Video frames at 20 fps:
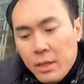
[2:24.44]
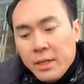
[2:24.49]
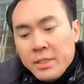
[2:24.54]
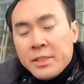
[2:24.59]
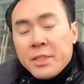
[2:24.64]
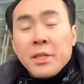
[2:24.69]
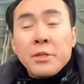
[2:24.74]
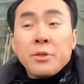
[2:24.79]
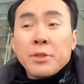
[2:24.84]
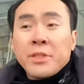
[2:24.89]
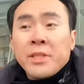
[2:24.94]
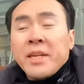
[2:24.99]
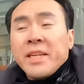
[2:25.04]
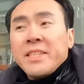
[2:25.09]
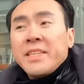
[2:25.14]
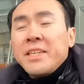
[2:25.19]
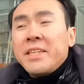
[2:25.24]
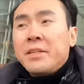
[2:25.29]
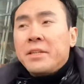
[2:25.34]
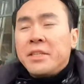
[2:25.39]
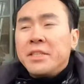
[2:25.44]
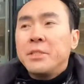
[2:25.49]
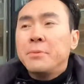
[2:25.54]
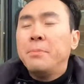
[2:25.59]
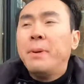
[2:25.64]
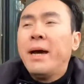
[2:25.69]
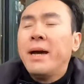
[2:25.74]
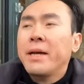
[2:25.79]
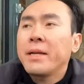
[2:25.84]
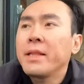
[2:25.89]
I seriously didn't
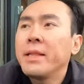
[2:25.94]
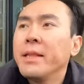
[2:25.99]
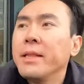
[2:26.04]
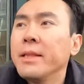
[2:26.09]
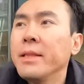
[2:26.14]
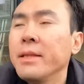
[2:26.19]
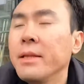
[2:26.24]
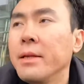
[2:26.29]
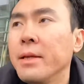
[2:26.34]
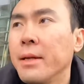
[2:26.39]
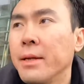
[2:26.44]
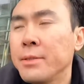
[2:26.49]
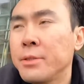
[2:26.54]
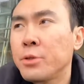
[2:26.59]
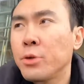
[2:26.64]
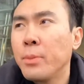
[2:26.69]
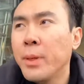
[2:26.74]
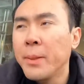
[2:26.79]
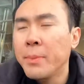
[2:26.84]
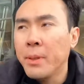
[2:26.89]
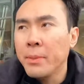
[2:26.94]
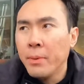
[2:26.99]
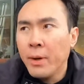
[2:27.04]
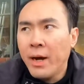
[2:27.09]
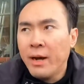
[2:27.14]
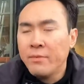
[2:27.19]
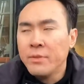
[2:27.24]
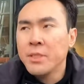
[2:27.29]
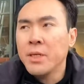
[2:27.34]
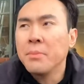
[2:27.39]
expect so many people
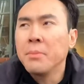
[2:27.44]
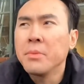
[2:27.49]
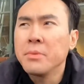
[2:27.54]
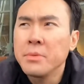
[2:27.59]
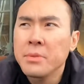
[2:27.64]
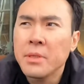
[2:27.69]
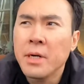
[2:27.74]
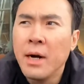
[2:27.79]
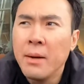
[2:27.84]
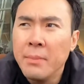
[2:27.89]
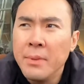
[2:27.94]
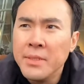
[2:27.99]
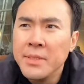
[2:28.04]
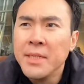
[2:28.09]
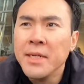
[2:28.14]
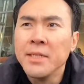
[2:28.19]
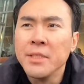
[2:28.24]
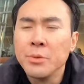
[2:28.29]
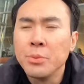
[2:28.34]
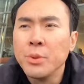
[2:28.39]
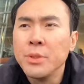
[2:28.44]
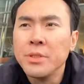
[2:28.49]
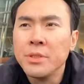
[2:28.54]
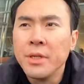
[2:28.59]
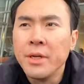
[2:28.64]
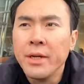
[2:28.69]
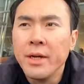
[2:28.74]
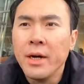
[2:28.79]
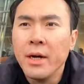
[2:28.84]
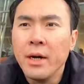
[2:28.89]
have some common sense with
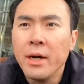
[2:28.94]
the